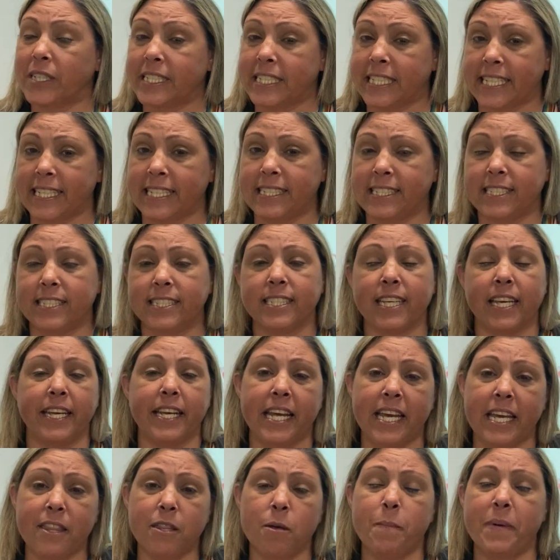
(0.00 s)
tests can
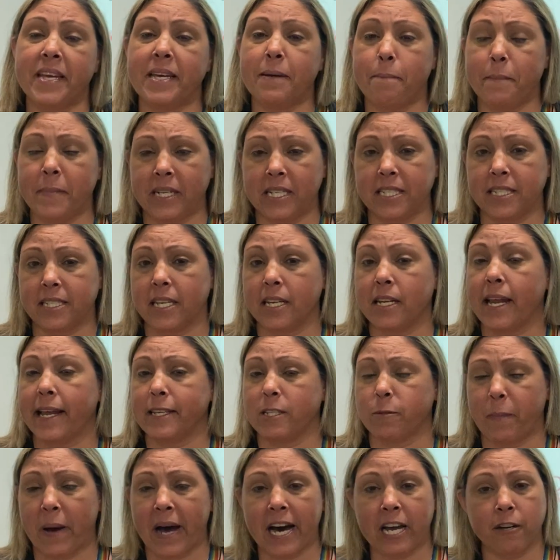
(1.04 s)
either be administered as
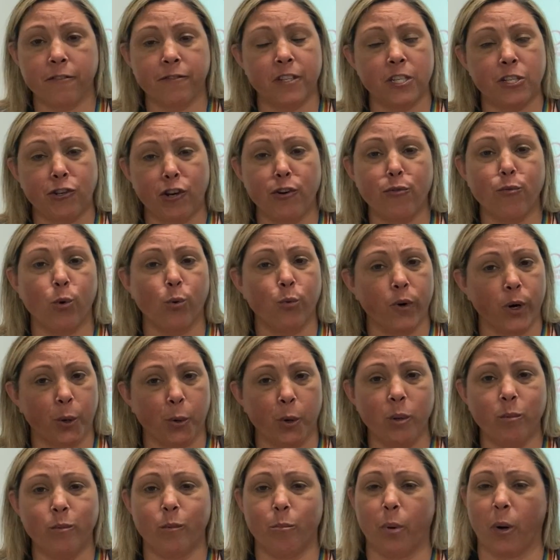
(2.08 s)
part of the general
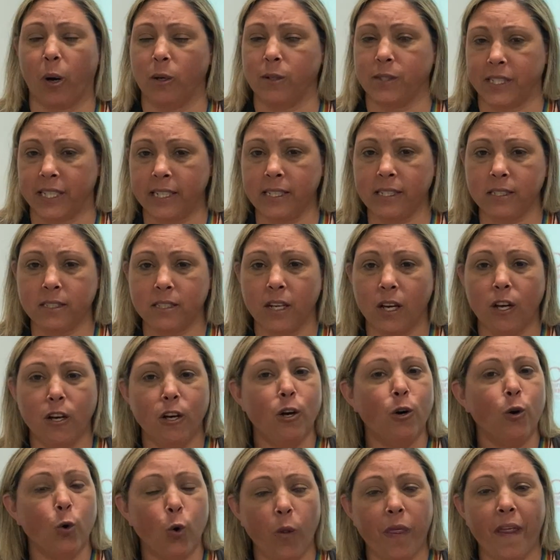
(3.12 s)
recruitment process,
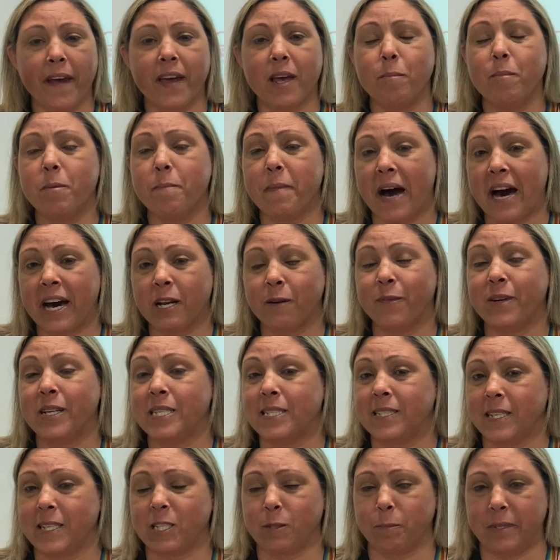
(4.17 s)
or they can be part of an
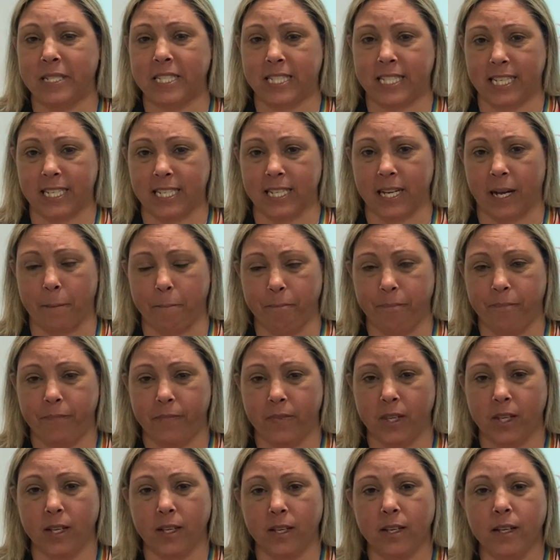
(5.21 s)
assessment centre.
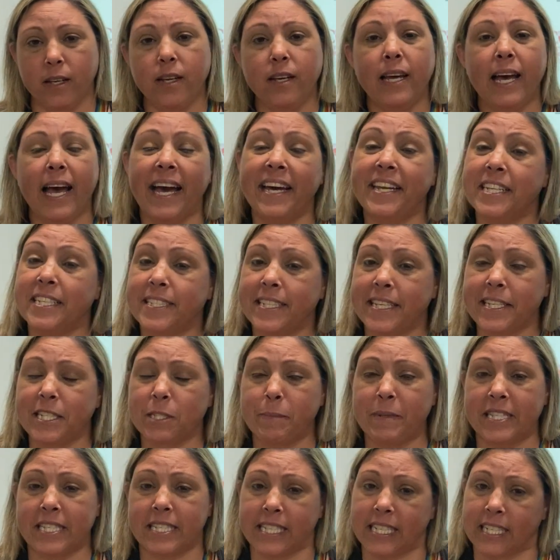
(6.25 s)
An
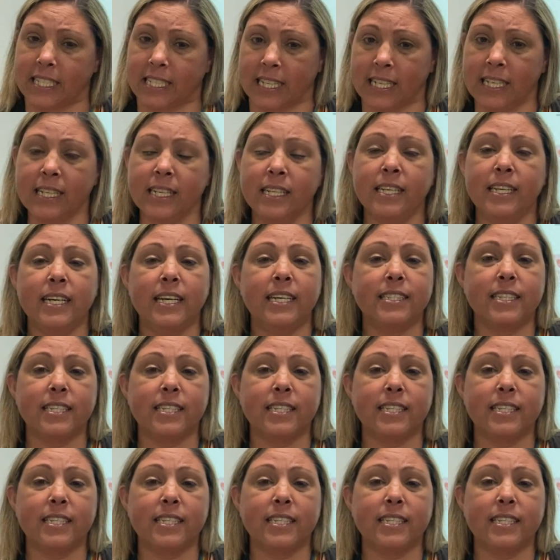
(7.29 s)
assessment centre is